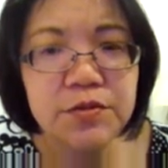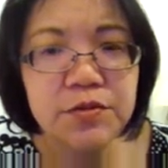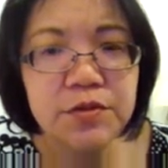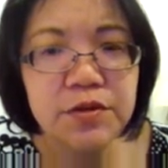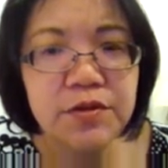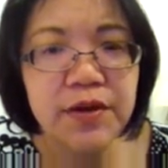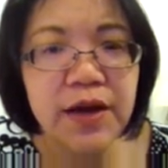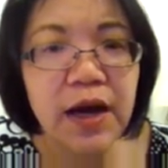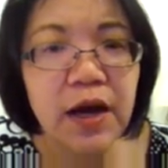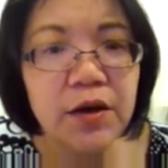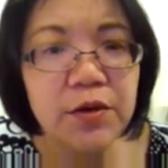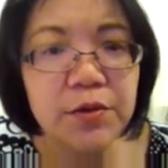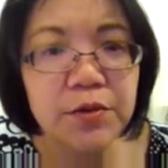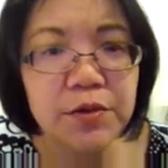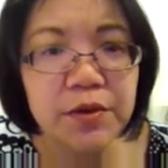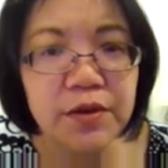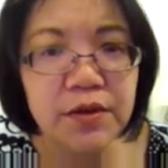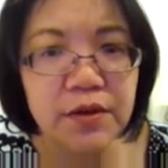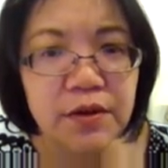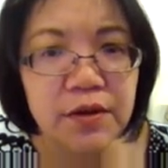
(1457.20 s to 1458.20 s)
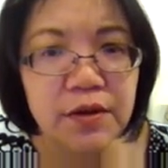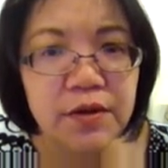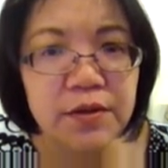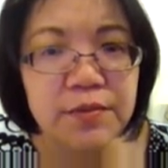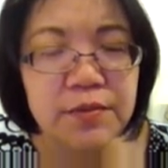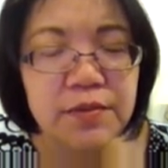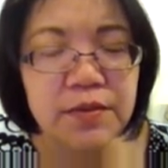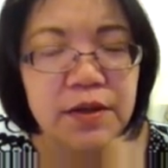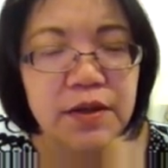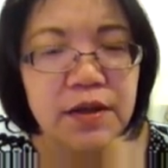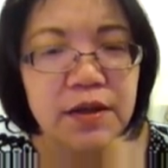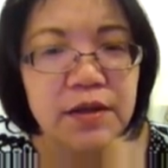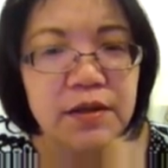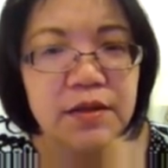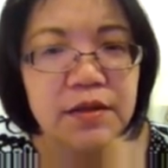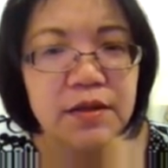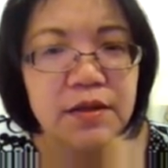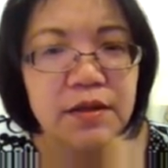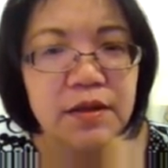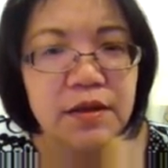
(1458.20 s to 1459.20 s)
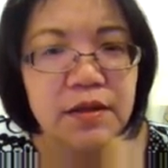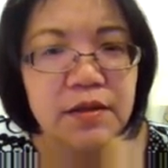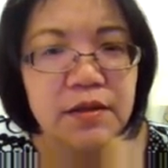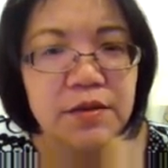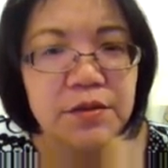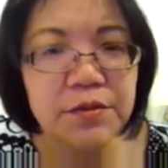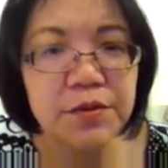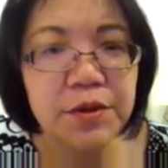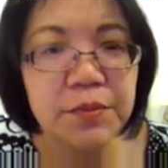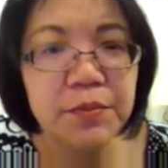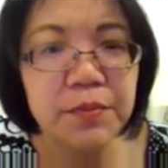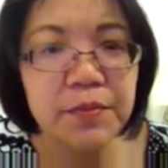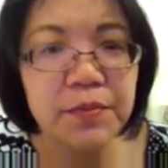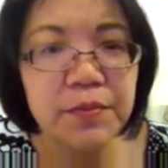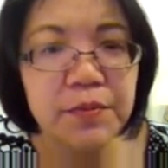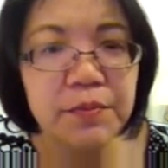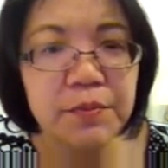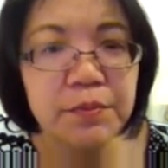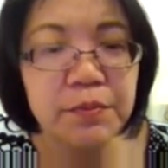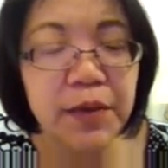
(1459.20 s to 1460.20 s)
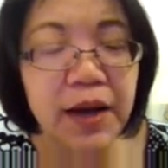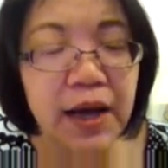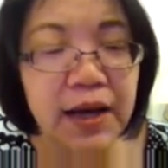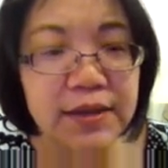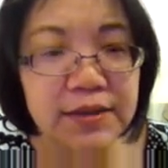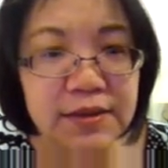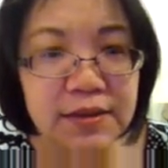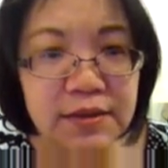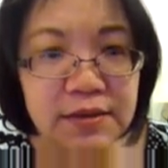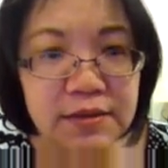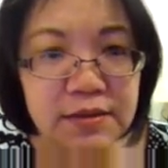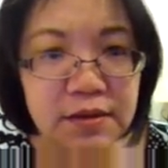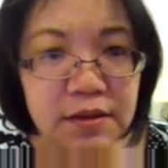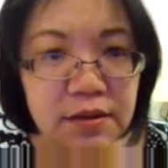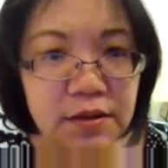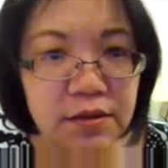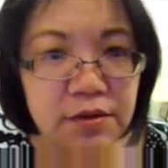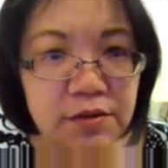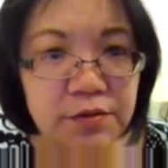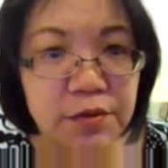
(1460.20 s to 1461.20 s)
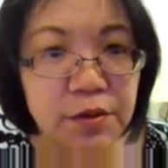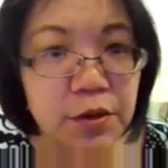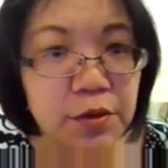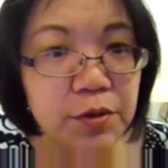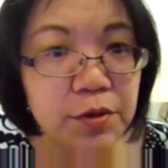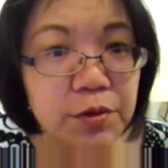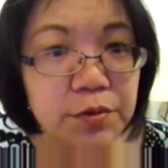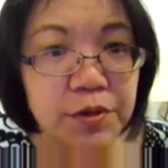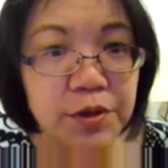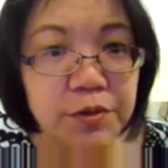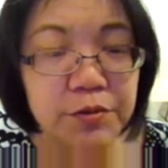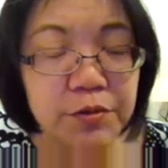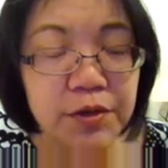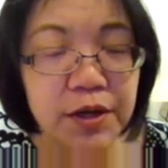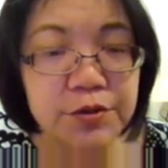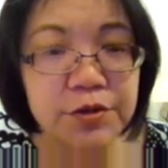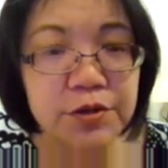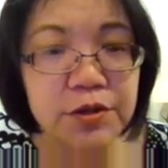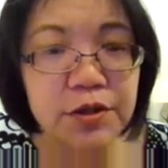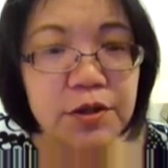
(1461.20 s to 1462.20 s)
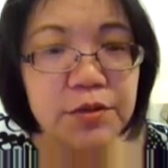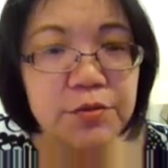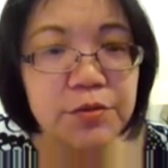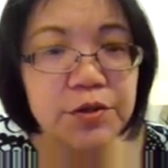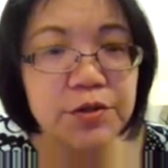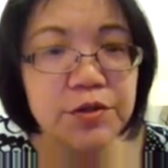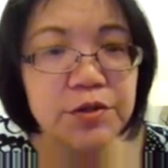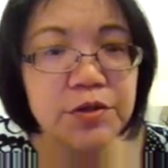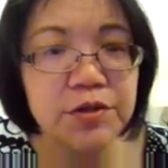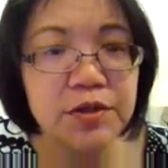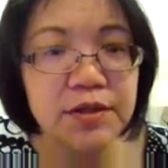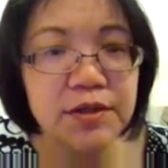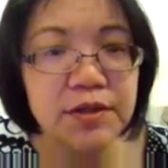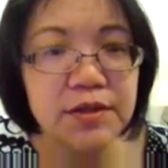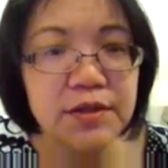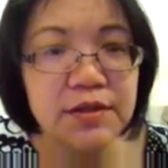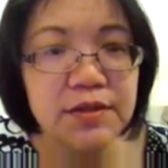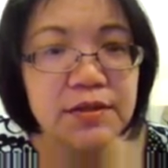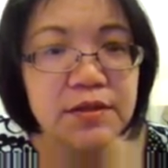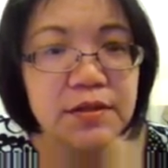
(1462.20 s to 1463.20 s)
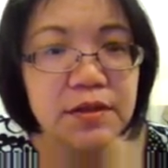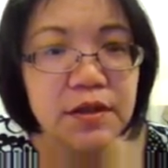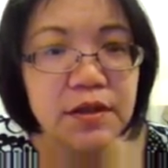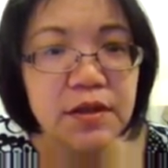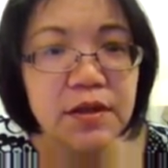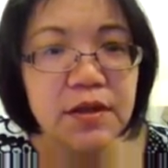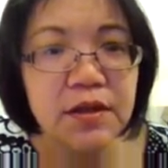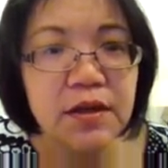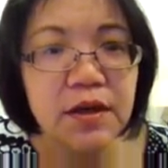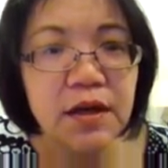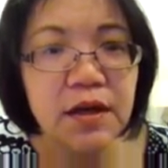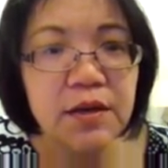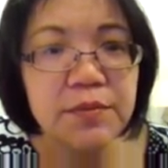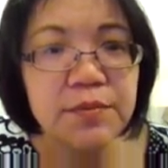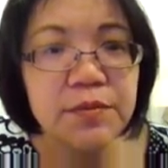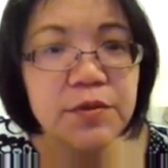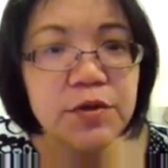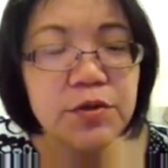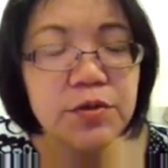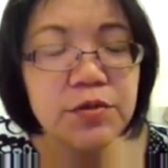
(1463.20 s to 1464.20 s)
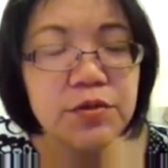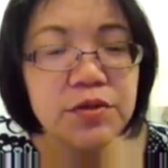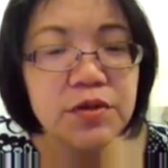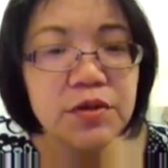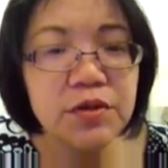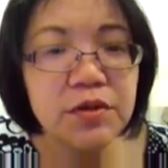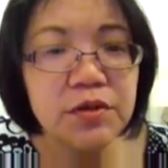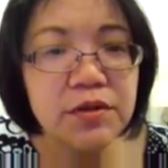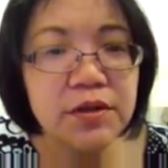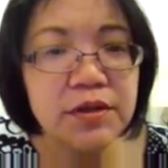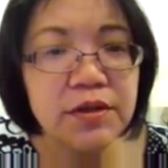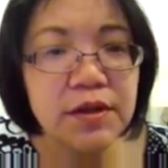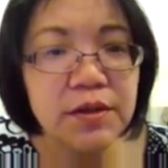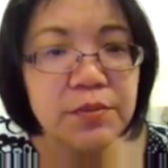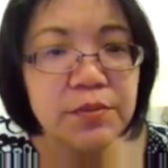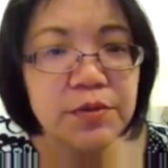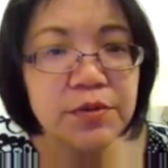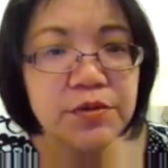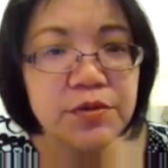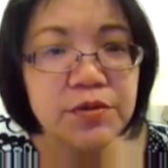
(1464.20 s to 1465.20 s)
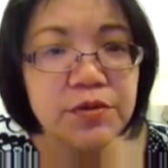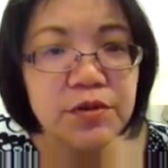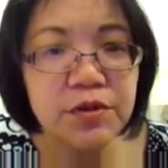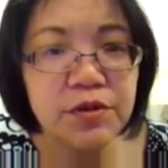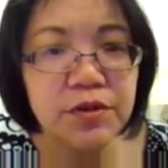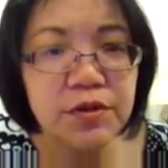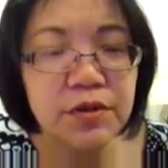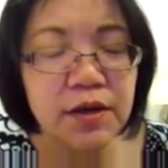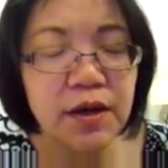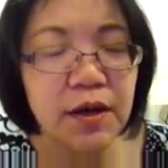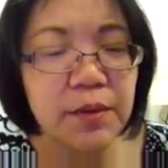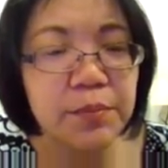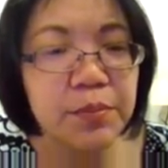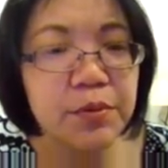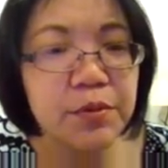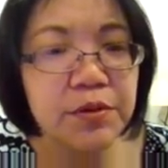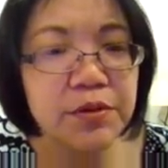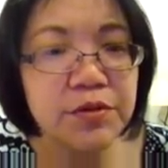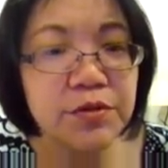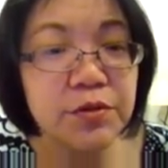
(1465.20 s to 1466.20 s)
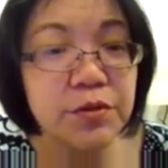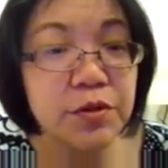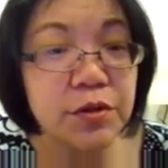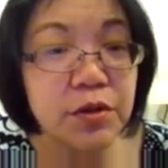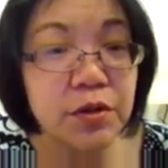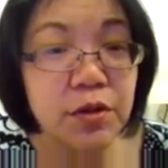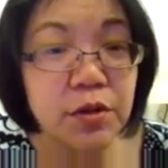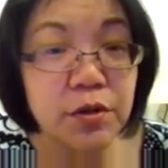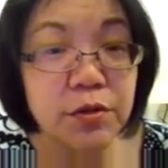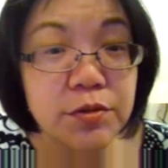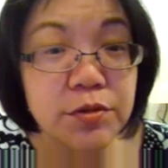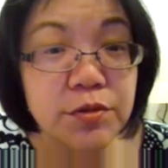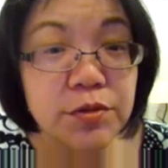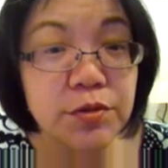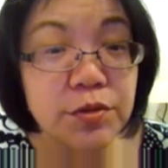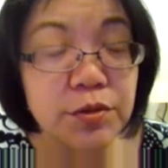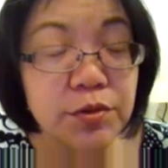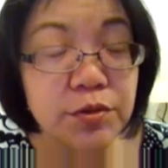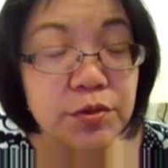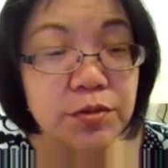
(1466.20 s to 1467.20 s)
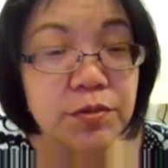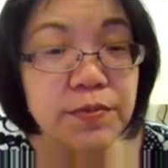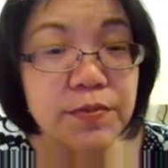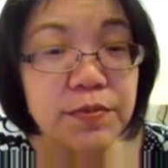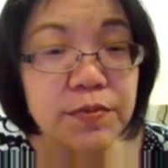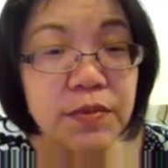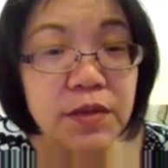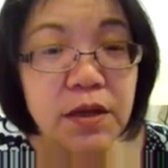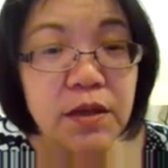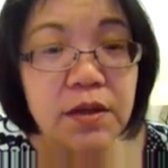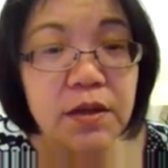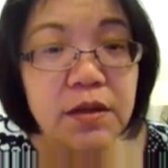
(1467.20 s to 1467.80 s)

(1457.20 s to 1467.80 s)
sort of algorithm, and reminds us of local regression, which is using only numbers that are points that are close to you.